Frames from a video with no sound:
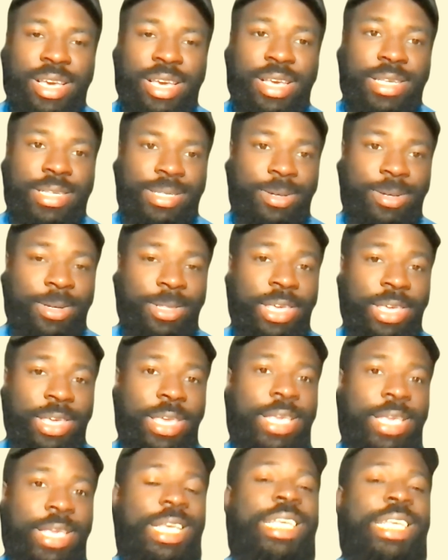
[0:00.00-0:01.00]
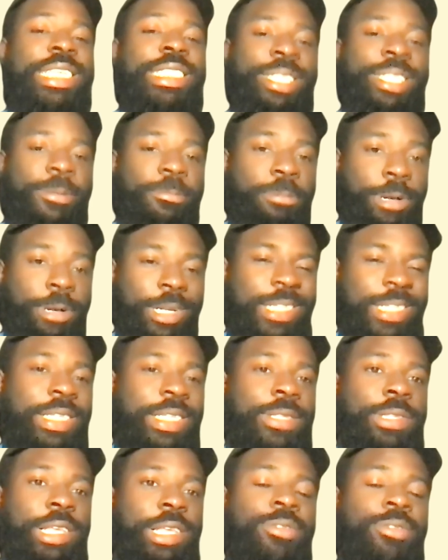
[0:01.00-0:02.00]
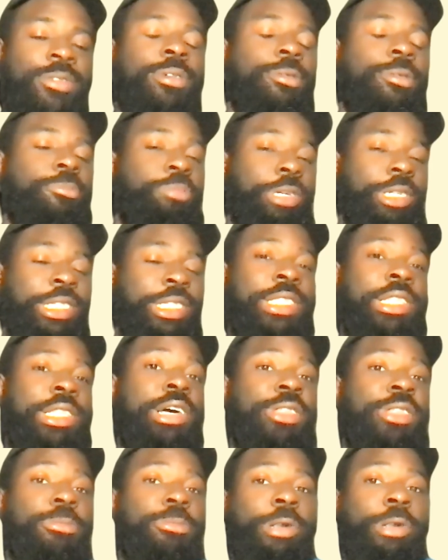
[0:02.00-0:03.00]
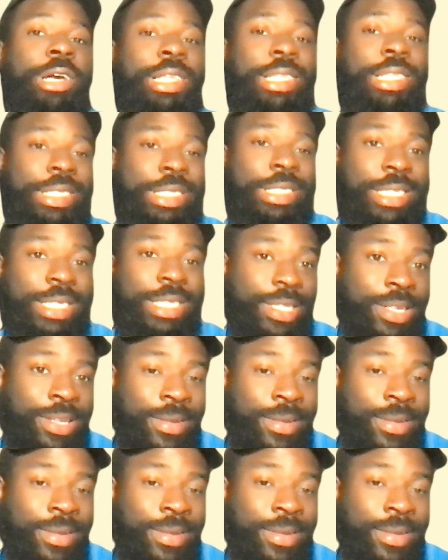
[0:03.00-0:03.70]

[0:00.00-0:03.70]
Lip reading: so I think he's the person that's really pushing all the buttons.